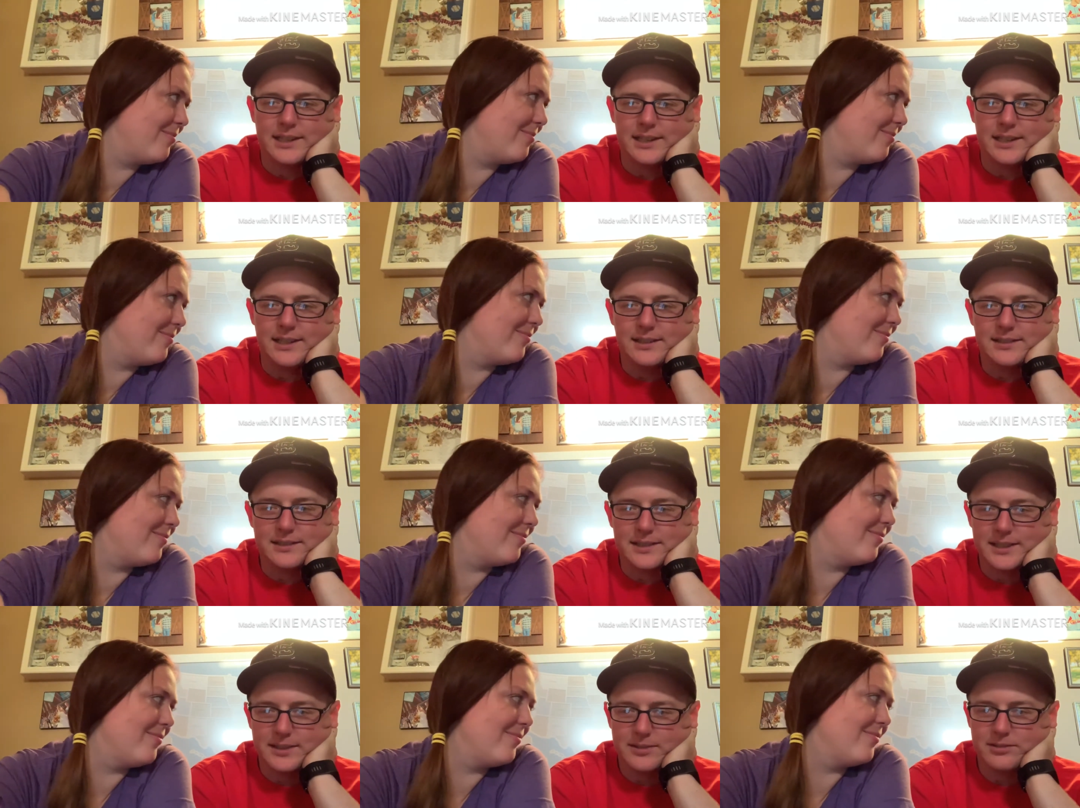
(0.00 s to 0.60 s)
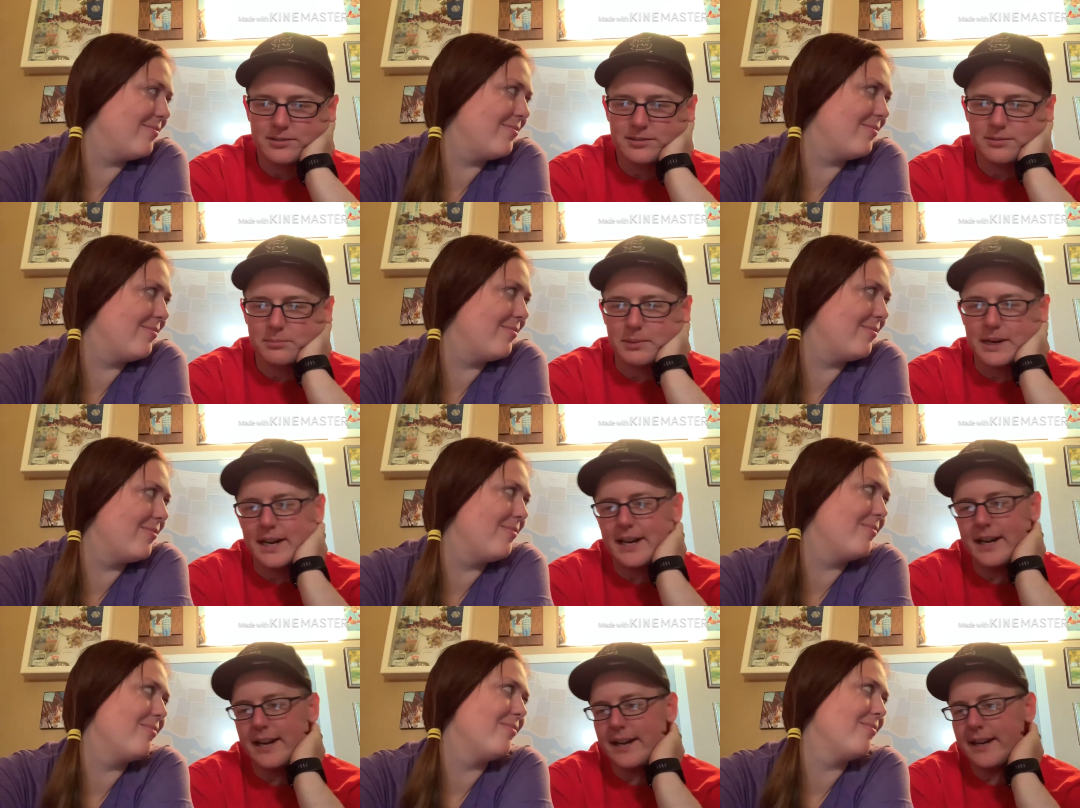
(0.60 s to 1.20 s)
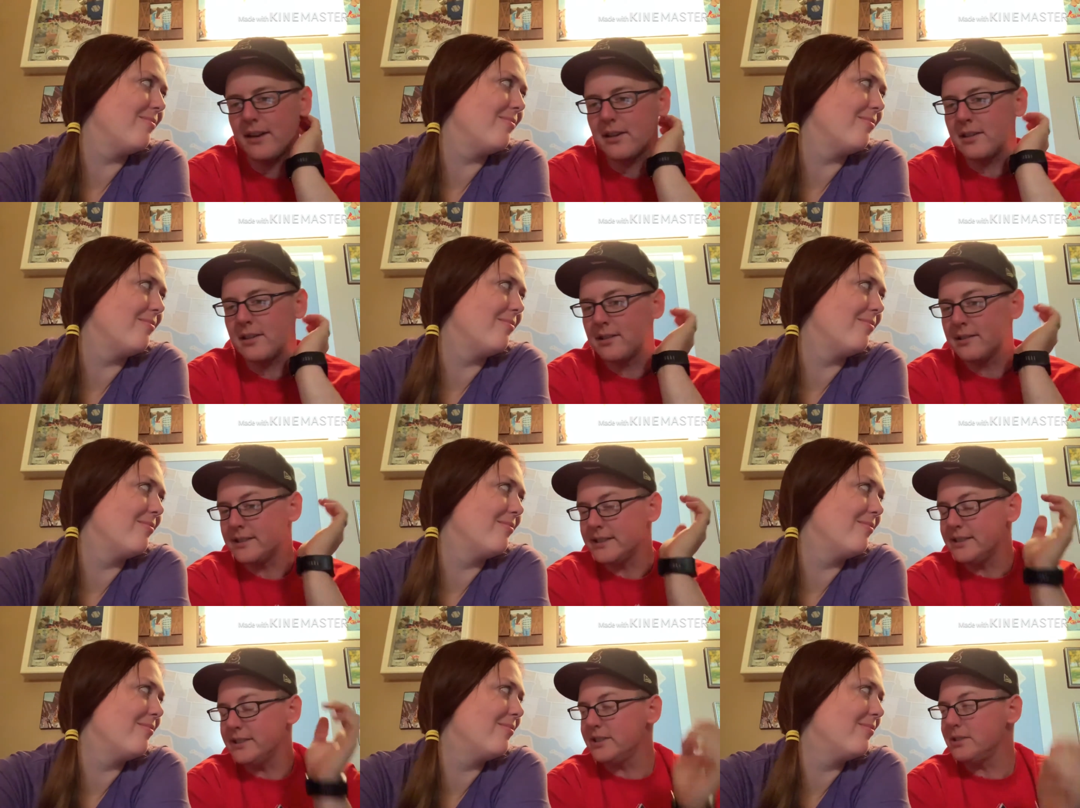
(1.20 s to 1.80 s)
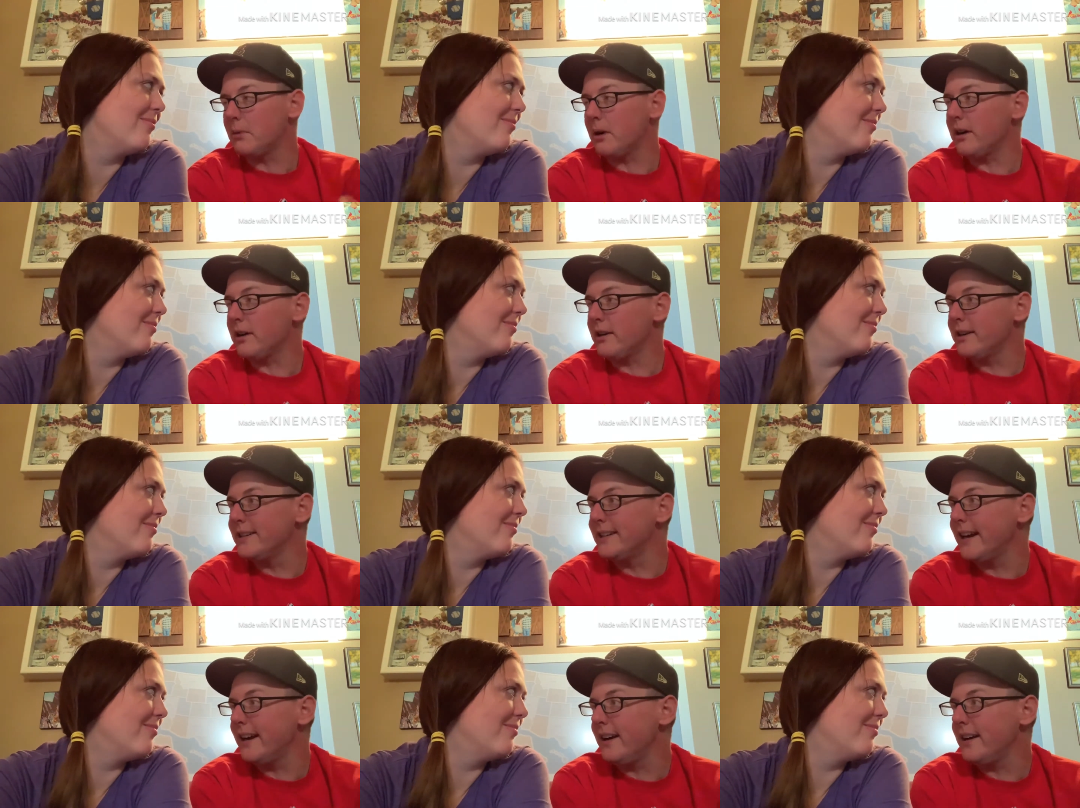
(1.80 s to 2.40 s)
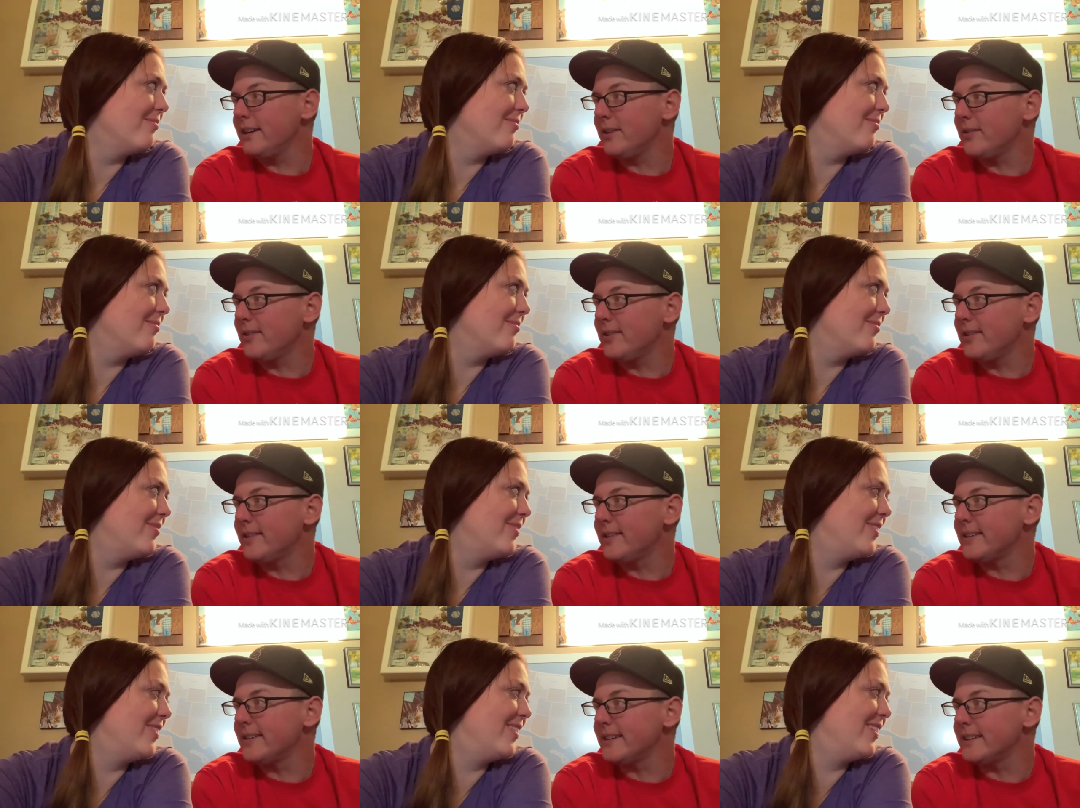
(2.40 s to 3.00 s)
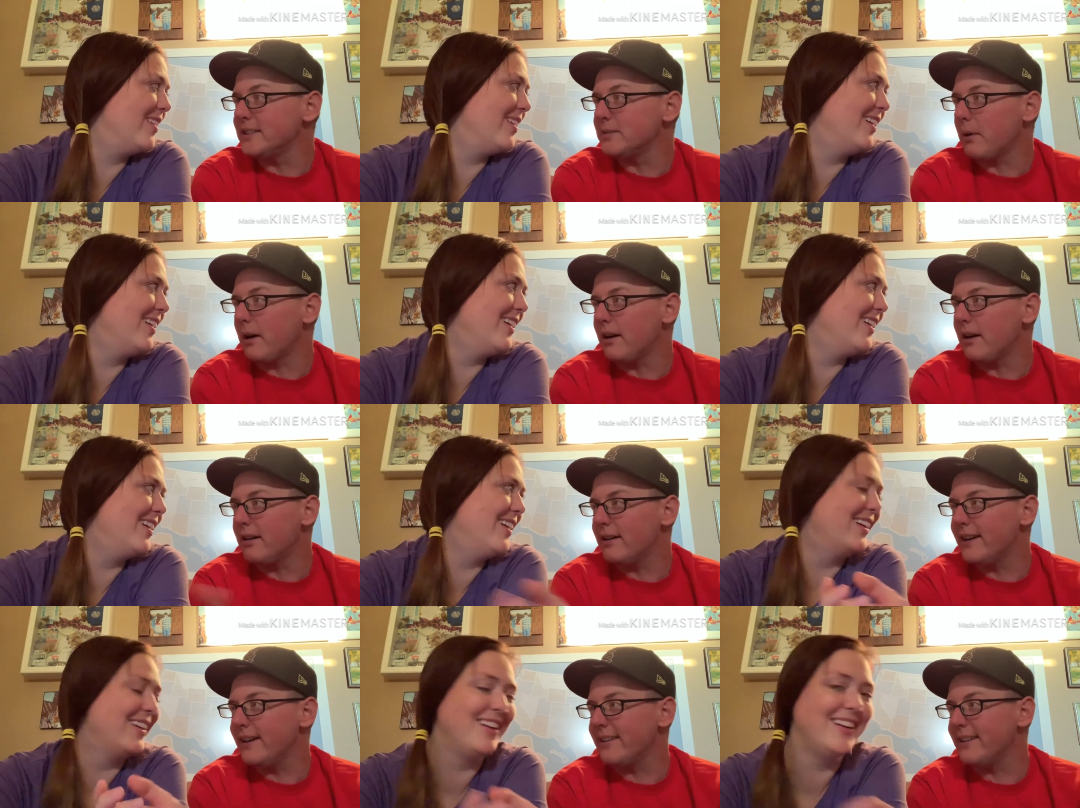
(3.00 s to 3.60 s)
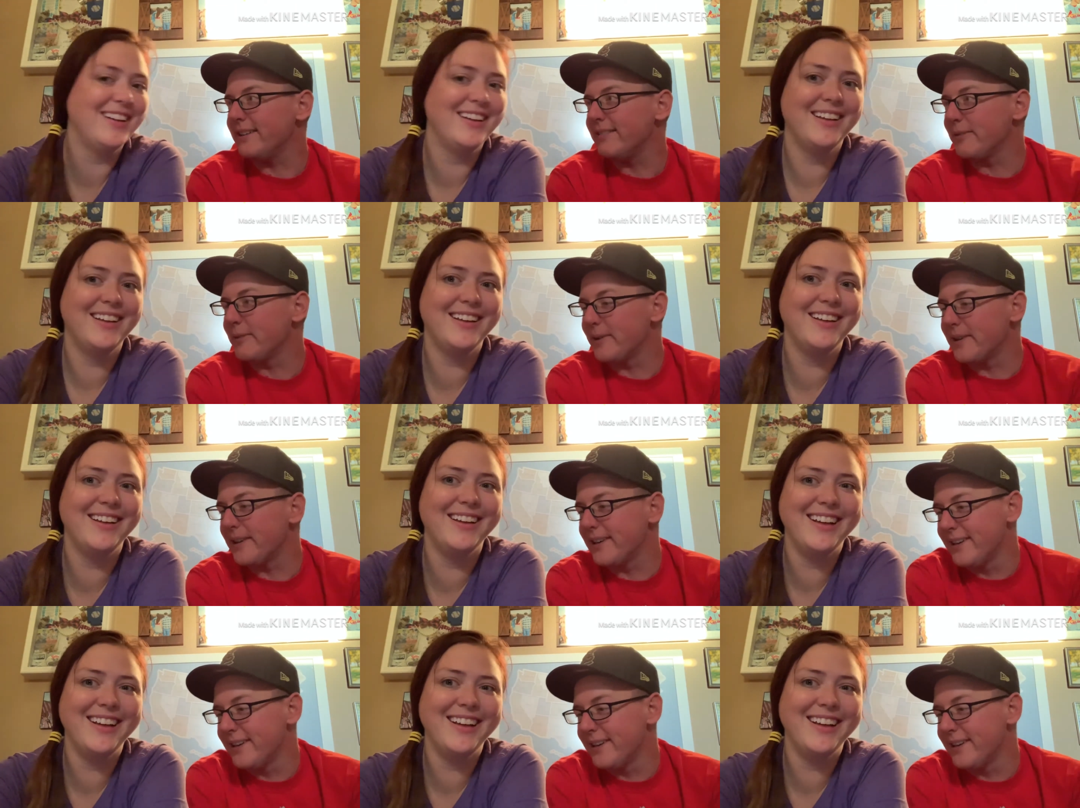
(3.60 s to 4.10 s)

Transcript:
Speaker 1: don't know. Buy a dog because you mark your territory and then sprawl out everywhere.